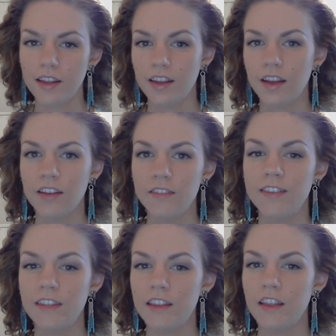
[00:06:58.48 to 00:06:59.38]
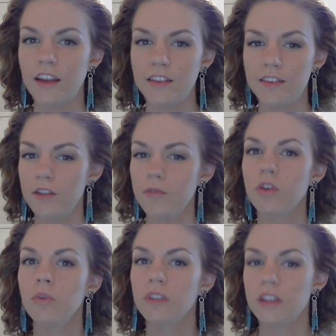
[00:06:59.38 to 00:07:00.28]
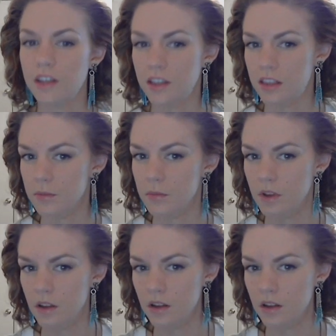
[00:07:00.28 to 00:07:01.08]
kind of see that. So you don't really get them